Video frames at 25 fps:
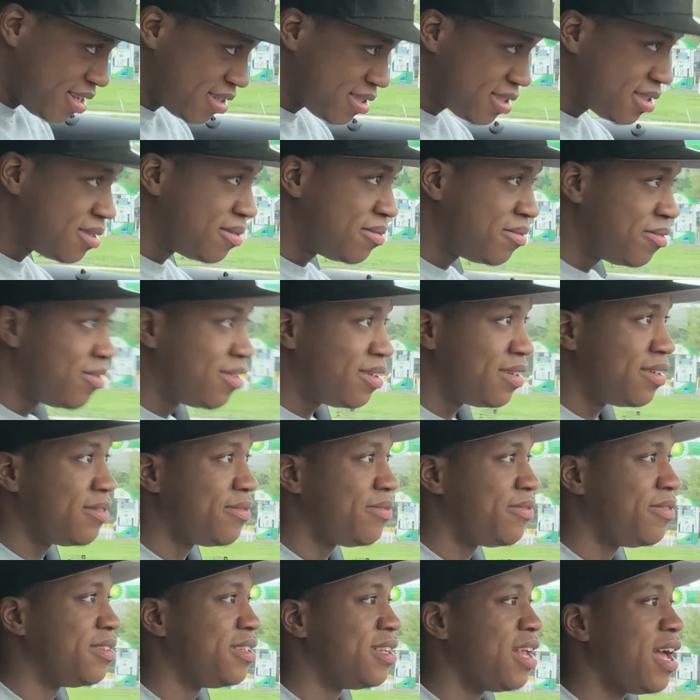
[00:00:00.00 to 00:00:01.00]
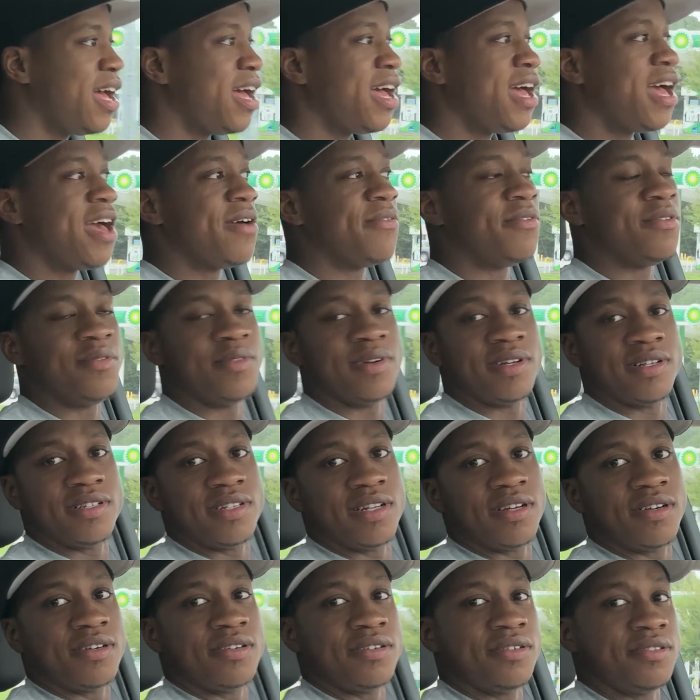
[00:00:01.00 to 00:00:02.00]
at someone for not having
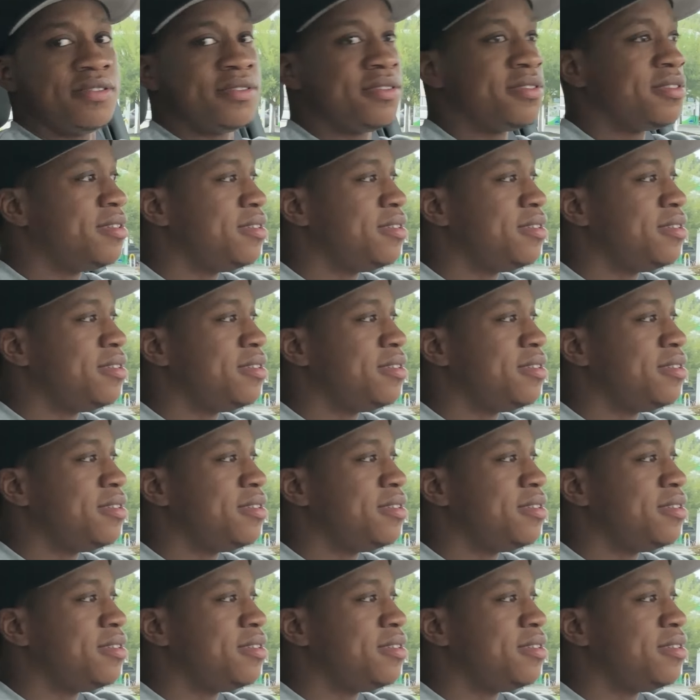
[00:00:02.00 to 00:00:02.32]
windows,